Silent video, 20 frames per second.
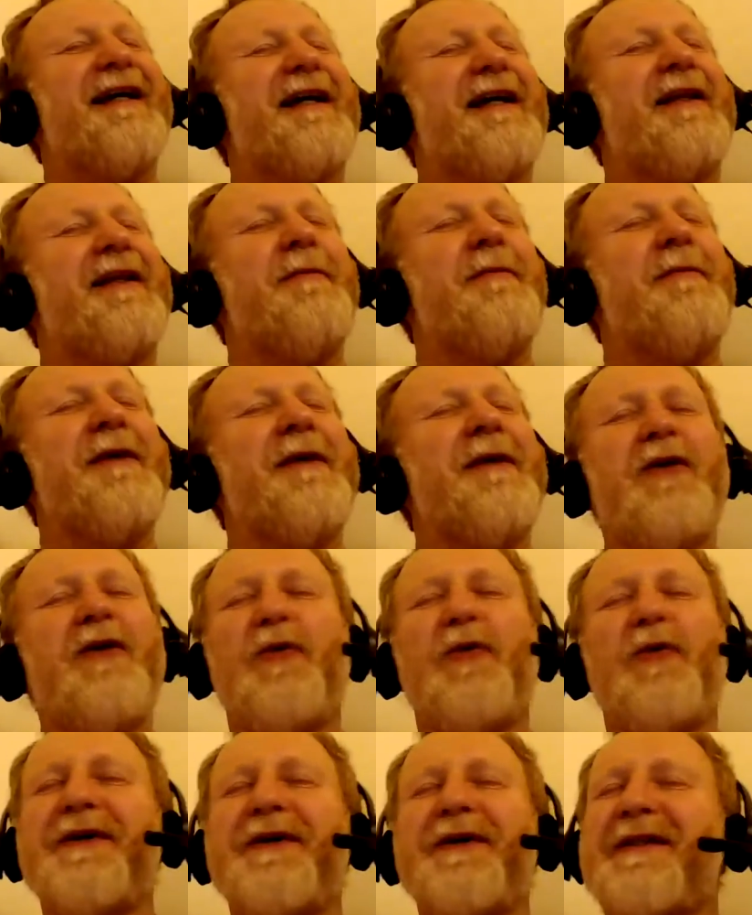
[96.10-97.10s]
the mirror
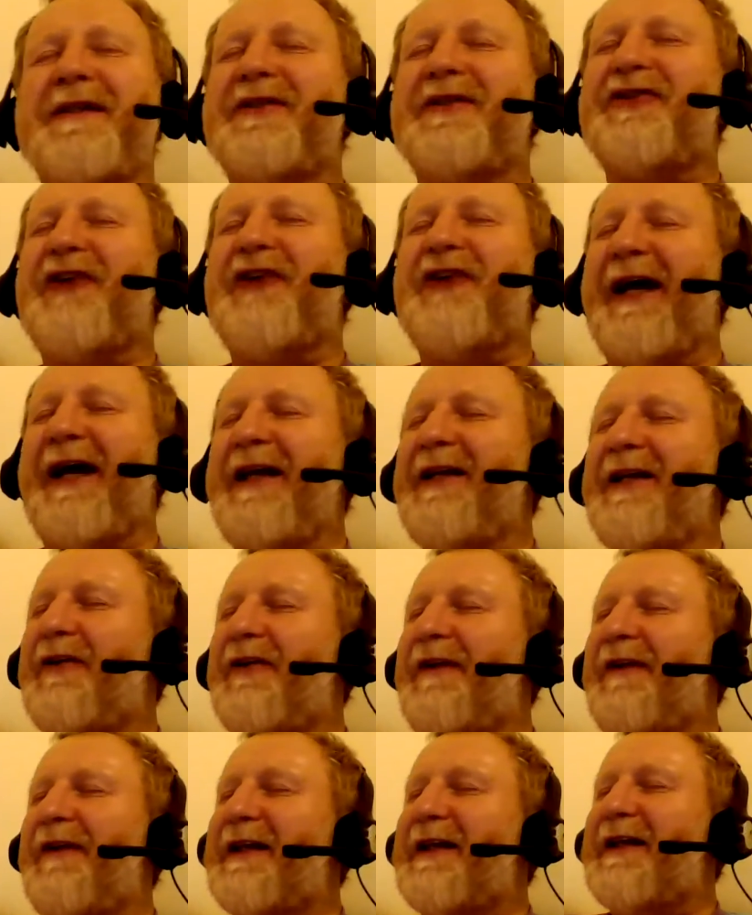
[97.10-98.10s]
was shiny,
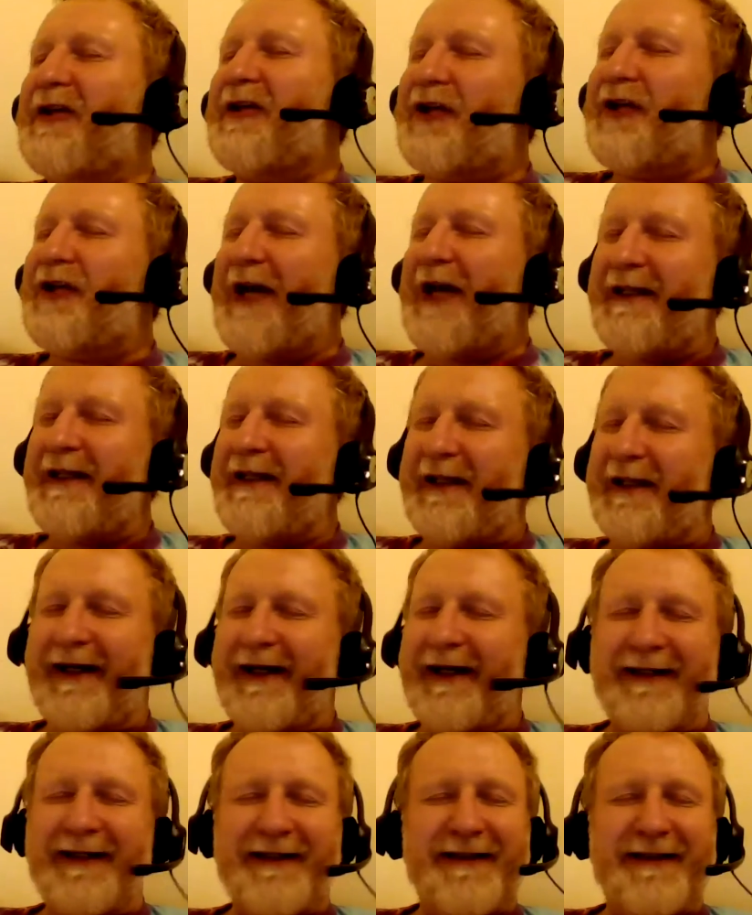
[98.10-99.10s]
reflecting shiny
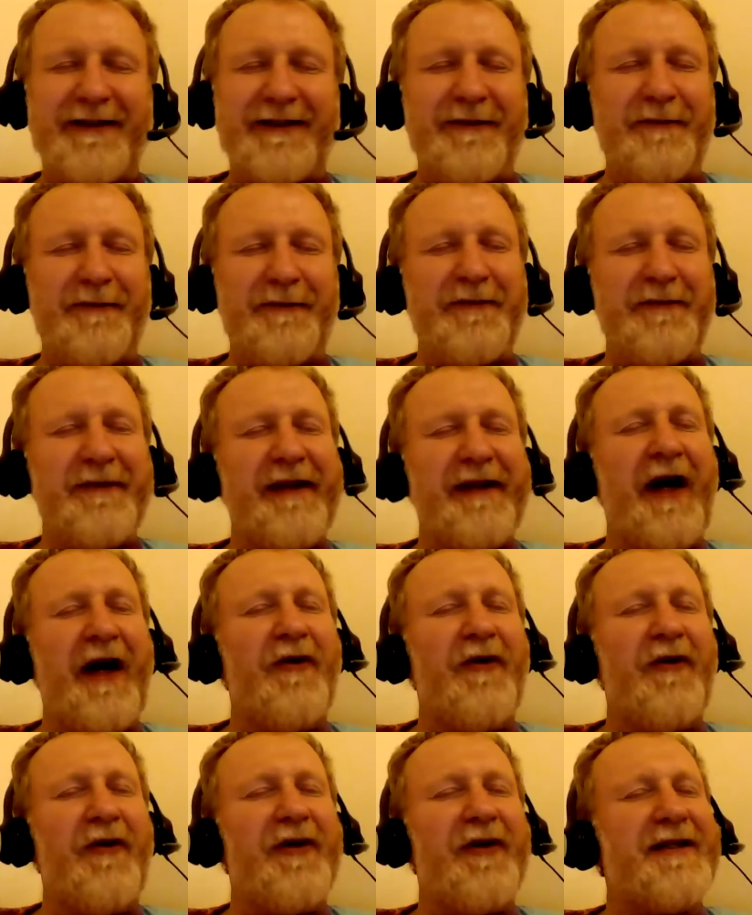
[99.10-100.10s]
lights.
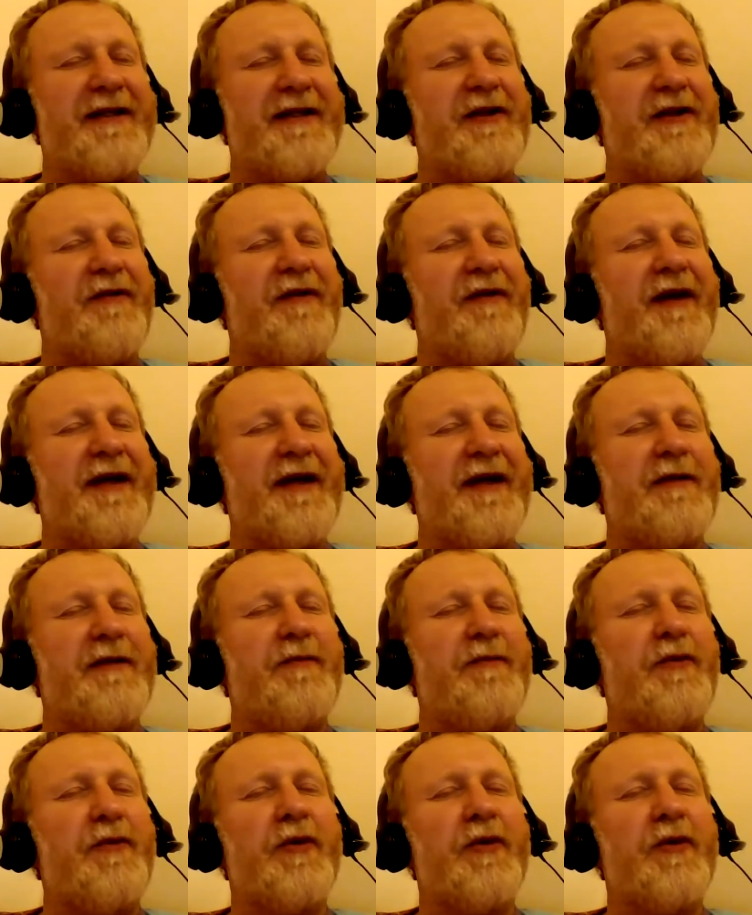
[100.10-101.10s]
Now it is reflecting
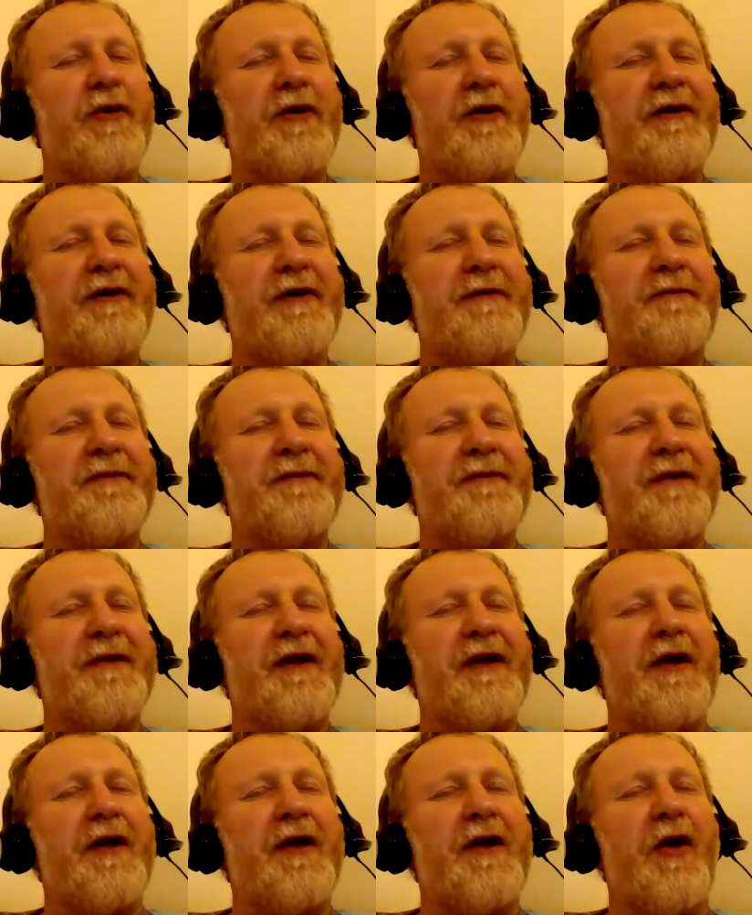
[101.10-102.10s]
more
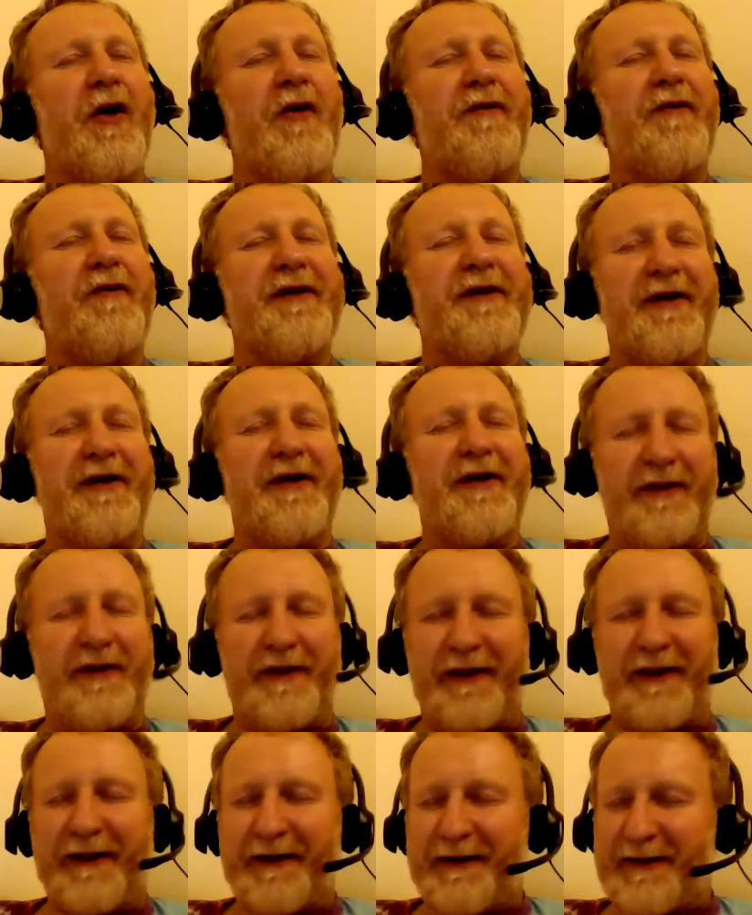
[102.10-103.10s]
of a darker
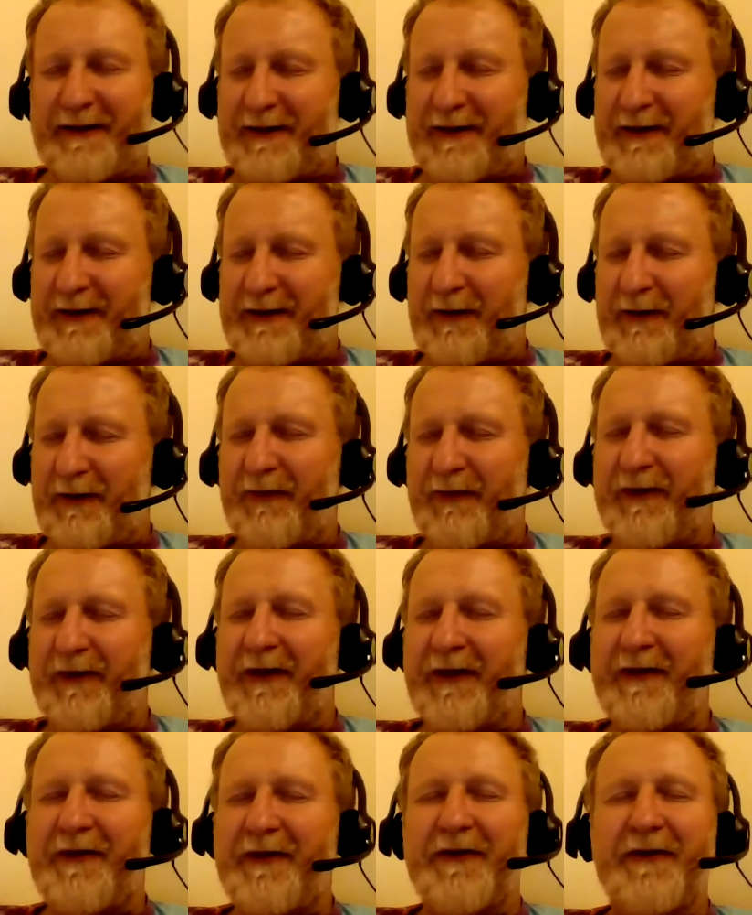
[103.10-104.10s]
lights, of
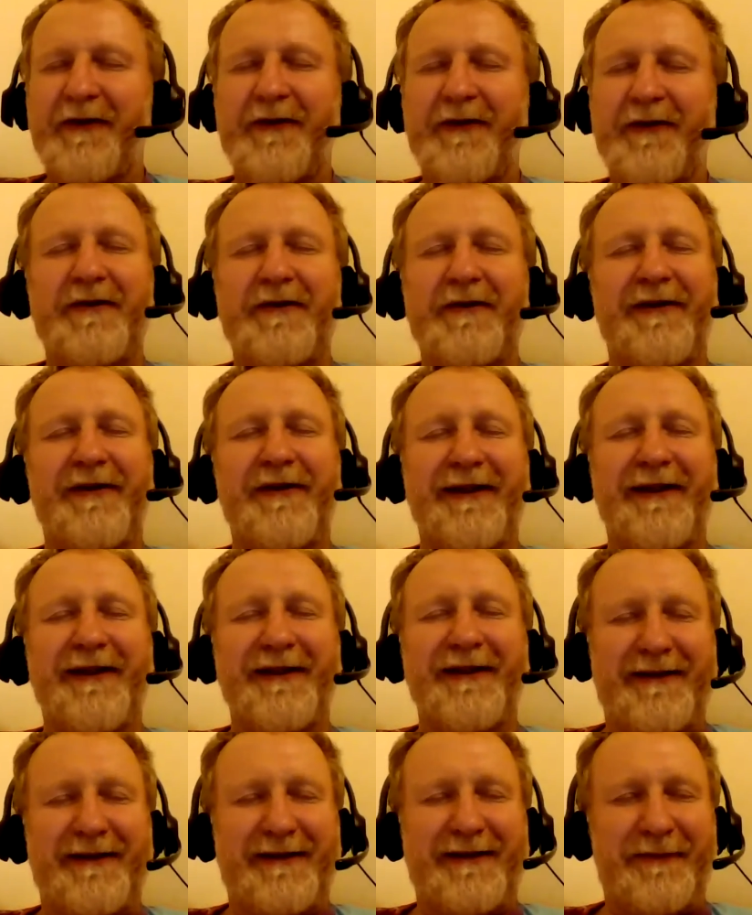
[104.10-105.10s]
darker
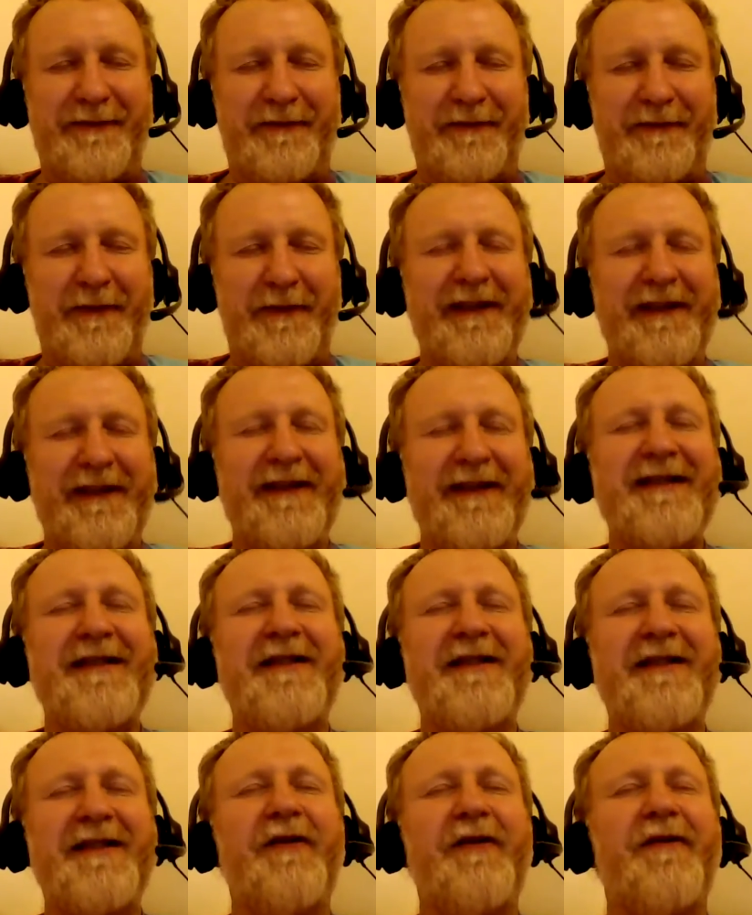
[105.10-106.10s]
lights. But it is
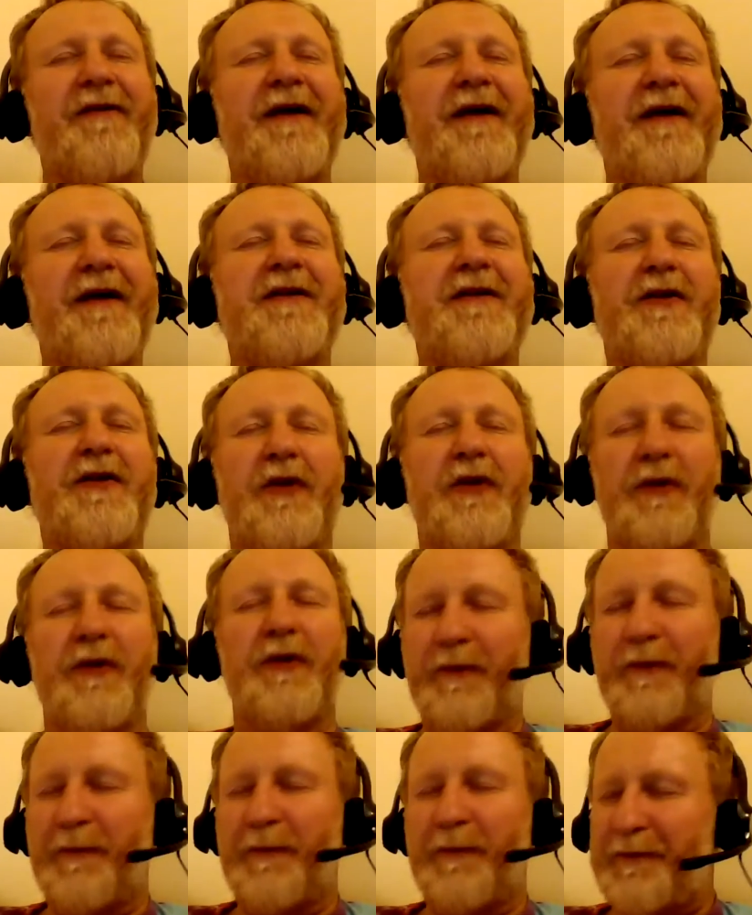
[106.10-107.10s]
still reflecting you.